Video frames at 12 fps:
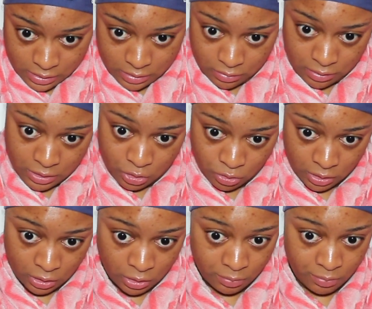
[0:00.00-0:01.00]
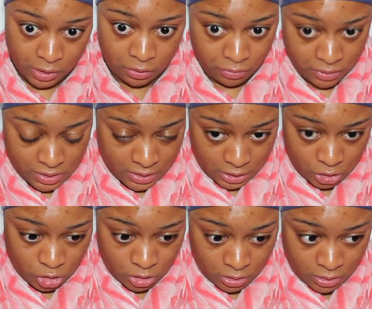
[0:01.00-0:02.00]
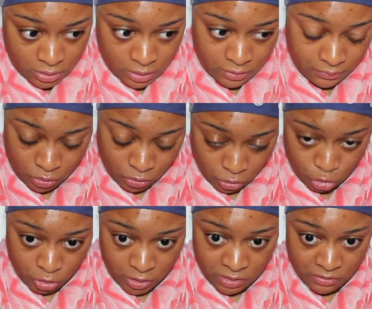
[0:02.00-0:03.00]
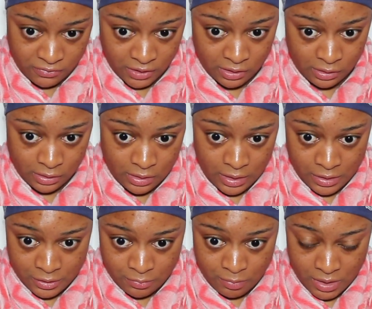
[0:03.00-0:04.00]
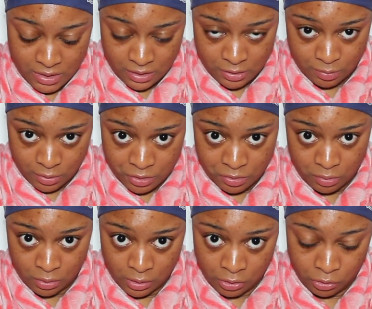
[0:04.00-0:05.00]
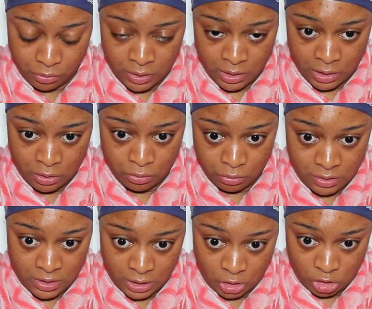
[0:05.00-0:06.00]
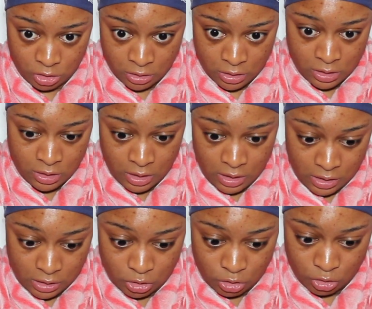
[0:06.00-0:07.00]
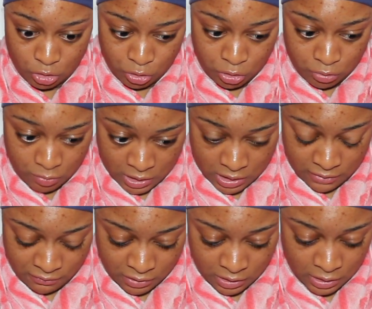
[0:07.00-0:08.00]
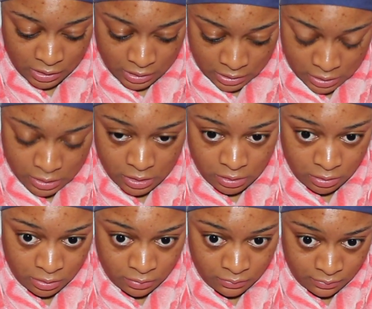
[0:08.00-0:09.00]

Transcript: Okay, so I got my 3 sections. So try and divide it as best as possible in 3 equal sections. It's just going to make everything easier.